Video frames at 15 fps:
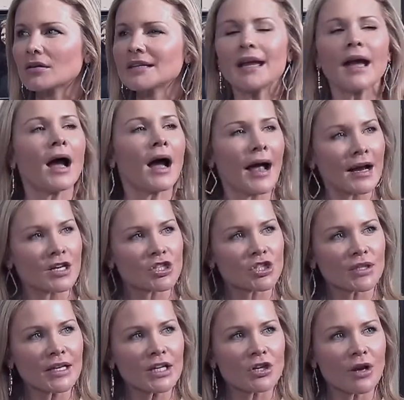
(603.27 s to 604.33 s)
yeah,
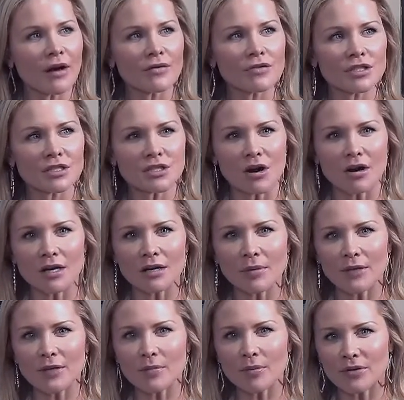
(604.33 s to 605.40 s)
actually, I was just talking
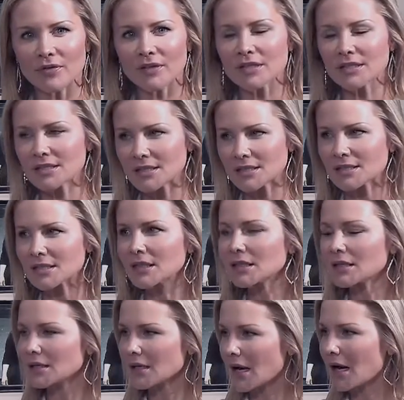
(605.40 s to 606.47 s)
about The Perfect
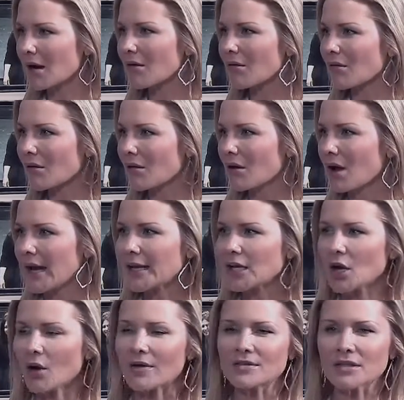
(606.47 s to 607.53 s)
Assistant and how,
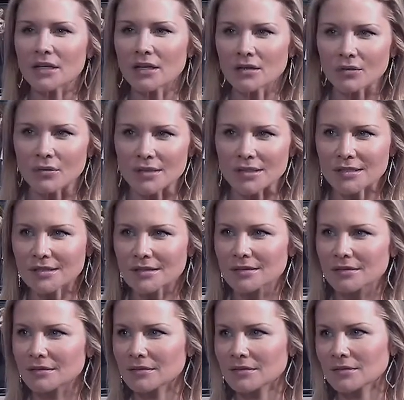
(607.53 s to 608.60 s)
I've done other ones
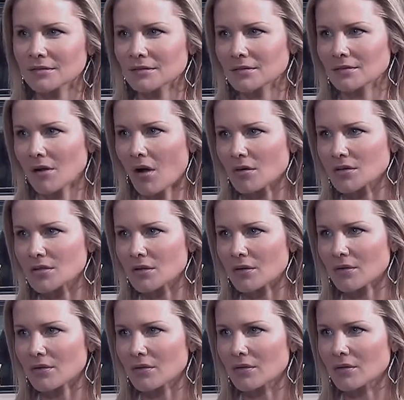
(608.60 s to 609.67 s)

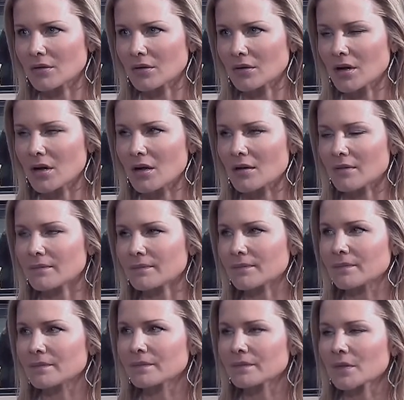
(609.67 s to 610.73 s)
also.
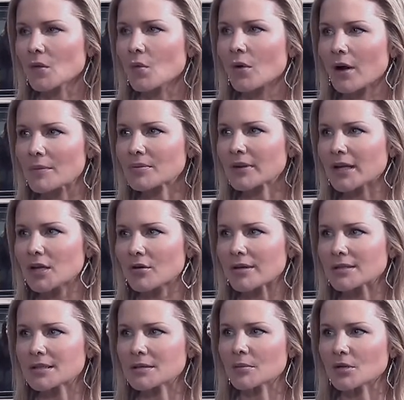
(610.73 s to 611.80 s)
where I play a
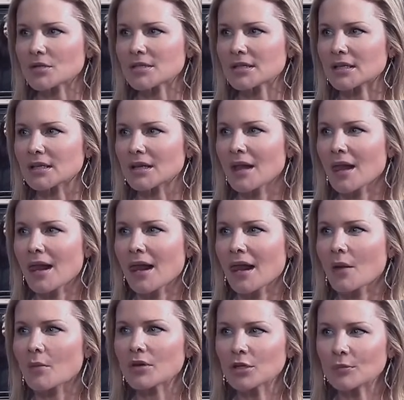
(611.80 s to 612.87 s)
crazy person.
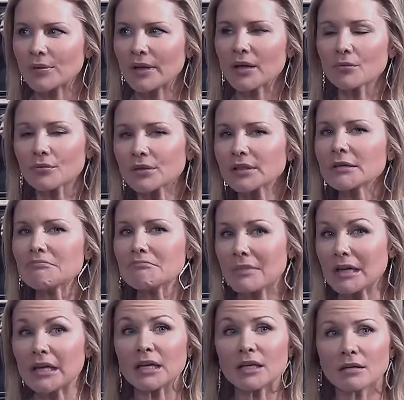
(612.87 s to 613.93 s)
When you play a really
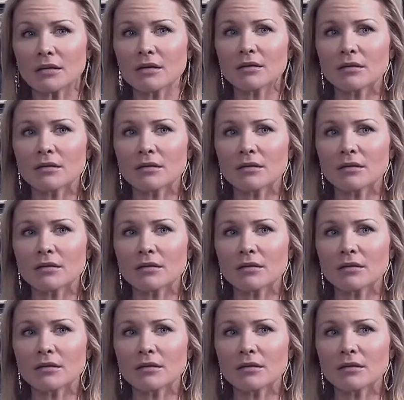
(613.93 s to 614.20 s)
mean,